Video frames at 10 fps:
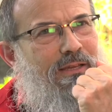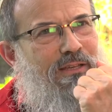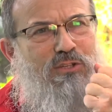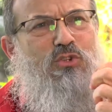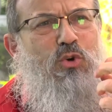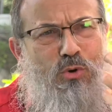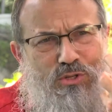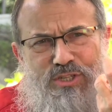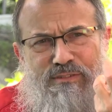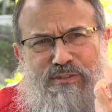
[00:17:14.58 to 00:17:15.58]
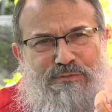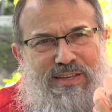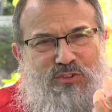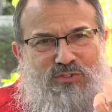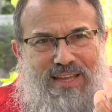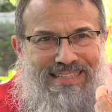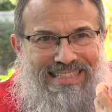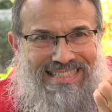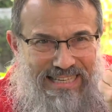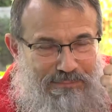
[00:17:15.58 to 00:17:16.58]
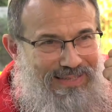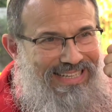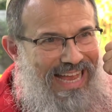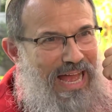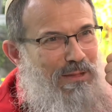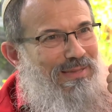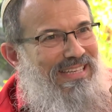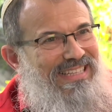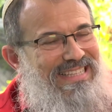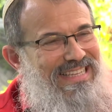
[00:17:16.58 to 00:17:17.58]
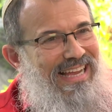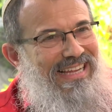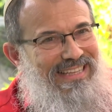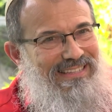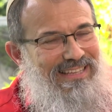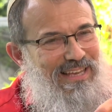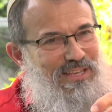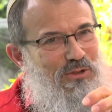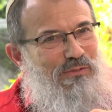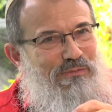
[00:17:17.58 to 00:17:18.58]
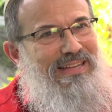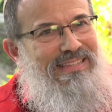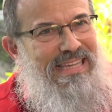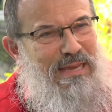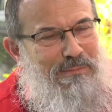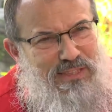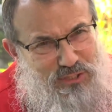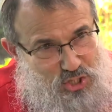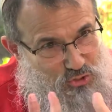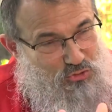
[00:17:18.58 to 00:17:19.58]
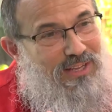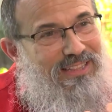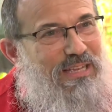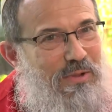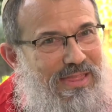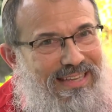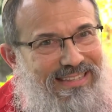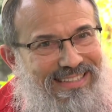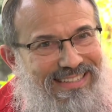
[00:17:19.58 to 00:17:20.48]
contortion of the face, that something's happening inside, that you're affecting them and they're struggling with it.